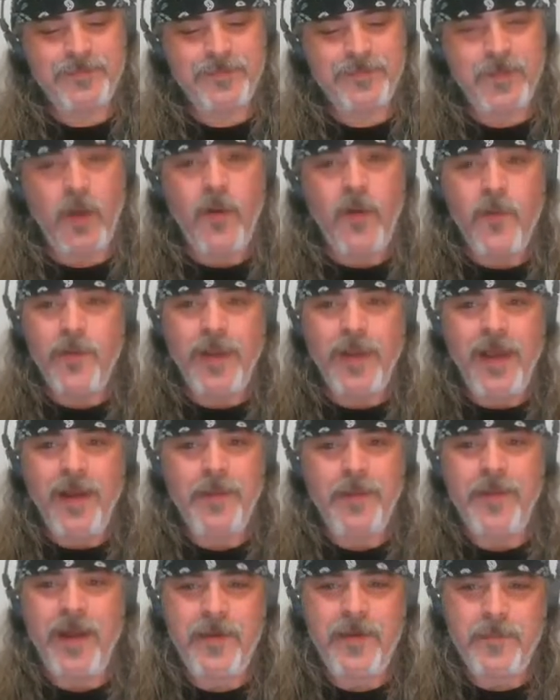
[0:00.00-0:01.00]
Oh yeah,
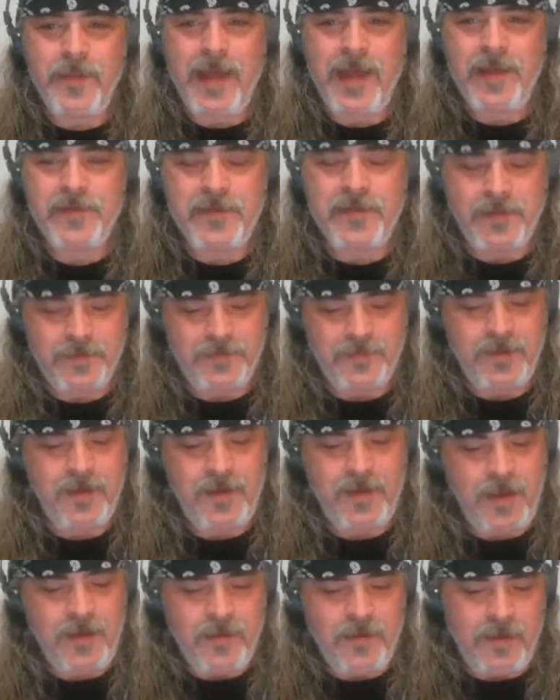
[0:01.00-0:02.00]
I've had a blast, dude.
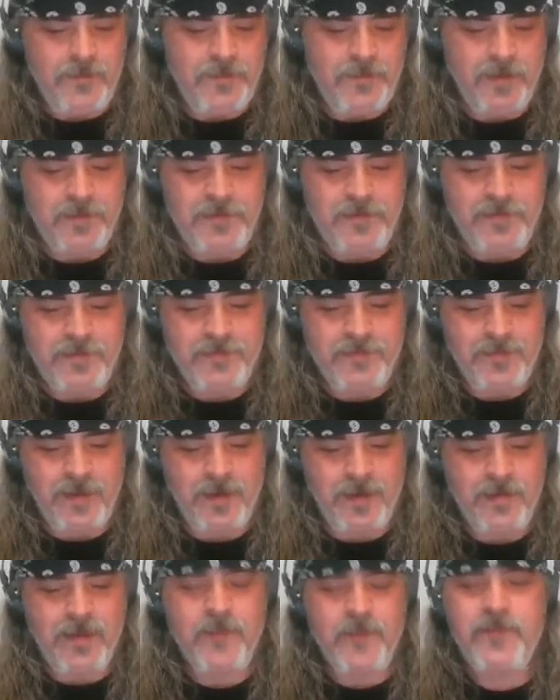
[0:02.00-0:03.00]
I love this.
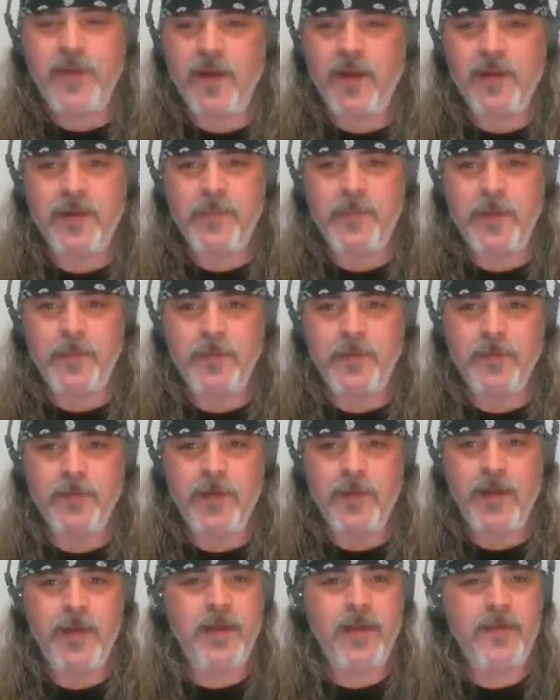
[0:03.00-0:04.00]
I love talking to people.
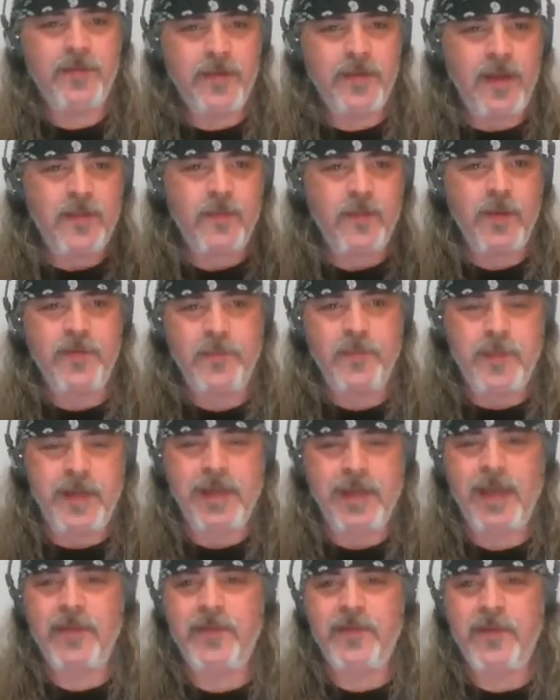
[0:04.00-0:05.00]
It's another way for me
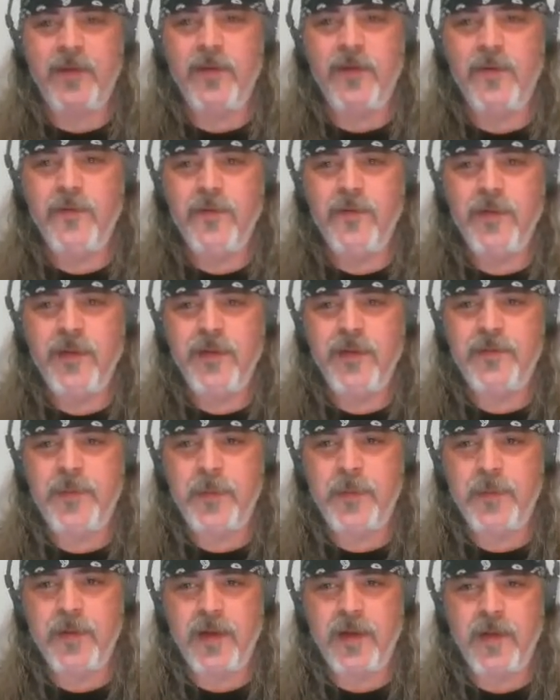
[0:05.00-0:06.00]
to get to know these
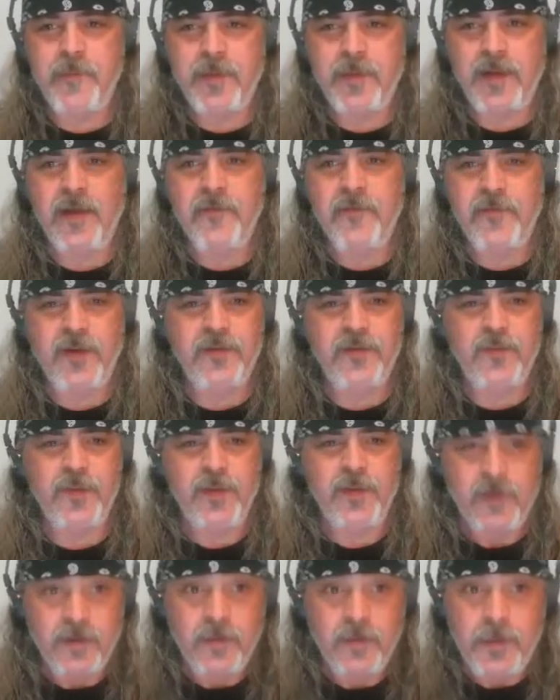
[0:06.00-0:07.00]
people that I've become friends
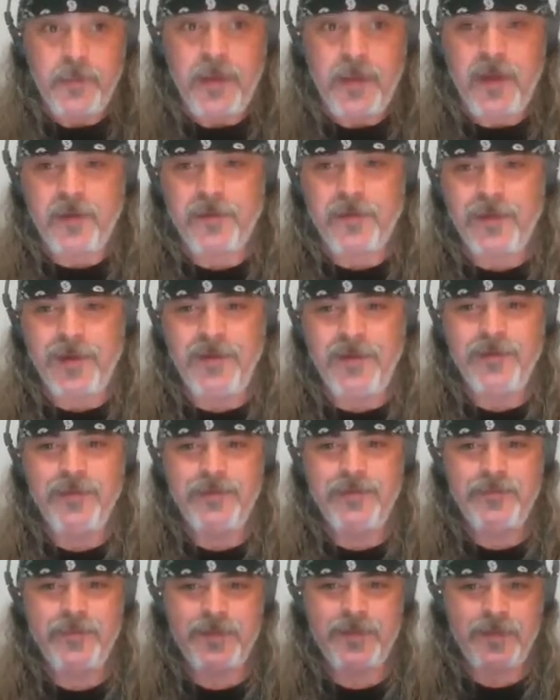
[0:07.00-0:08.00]
with a little bit better, right?
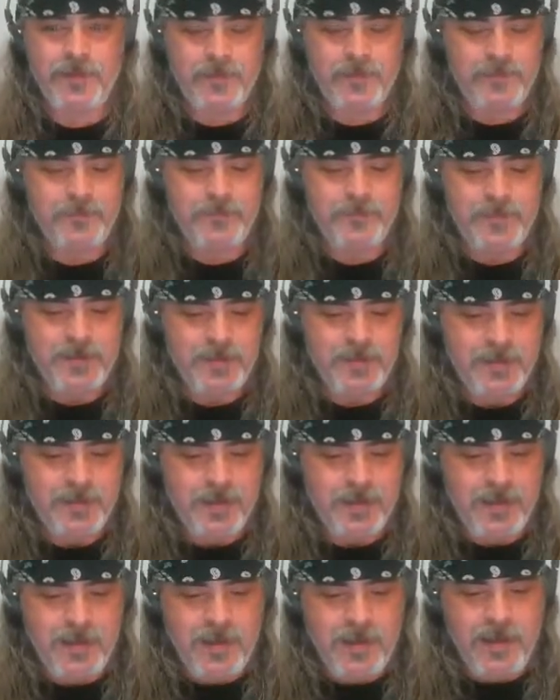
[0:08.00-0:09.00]
So
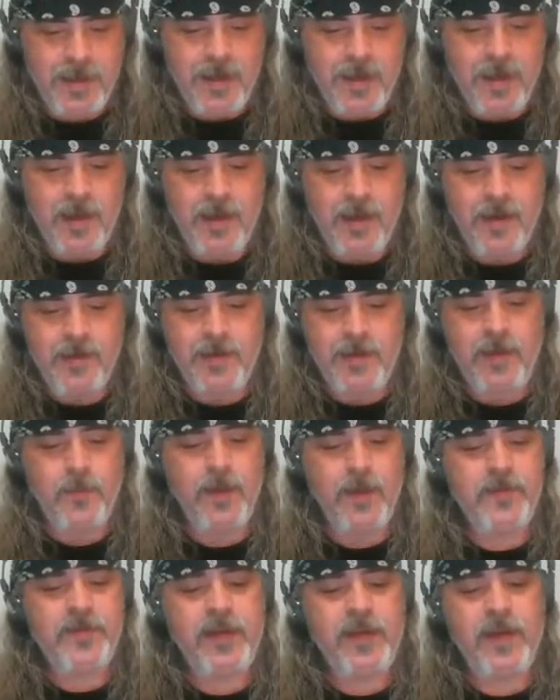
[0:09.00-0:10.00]
yeah.
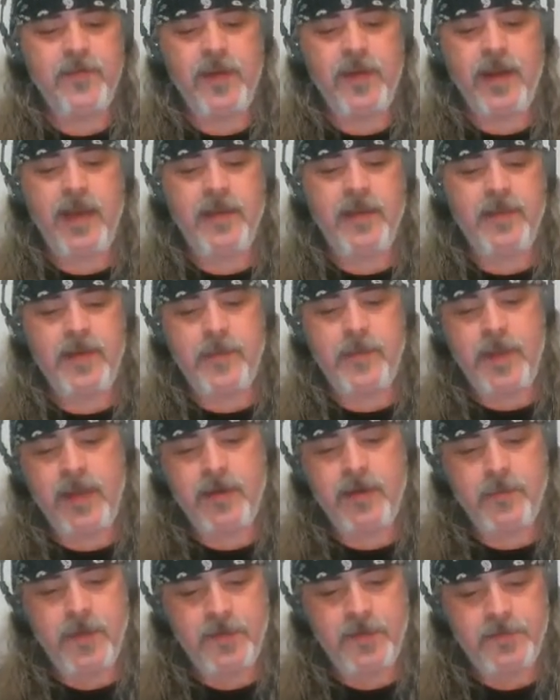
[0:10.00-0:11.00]
Wednesday I've got Anthony
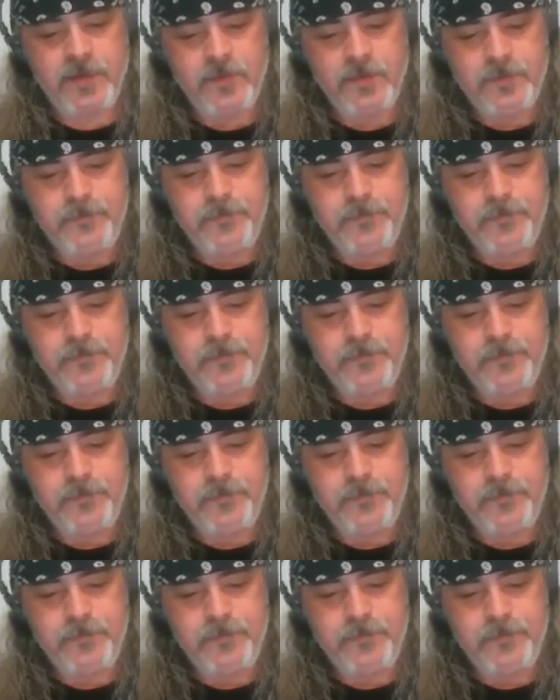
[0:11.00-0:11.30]
Magnabosco.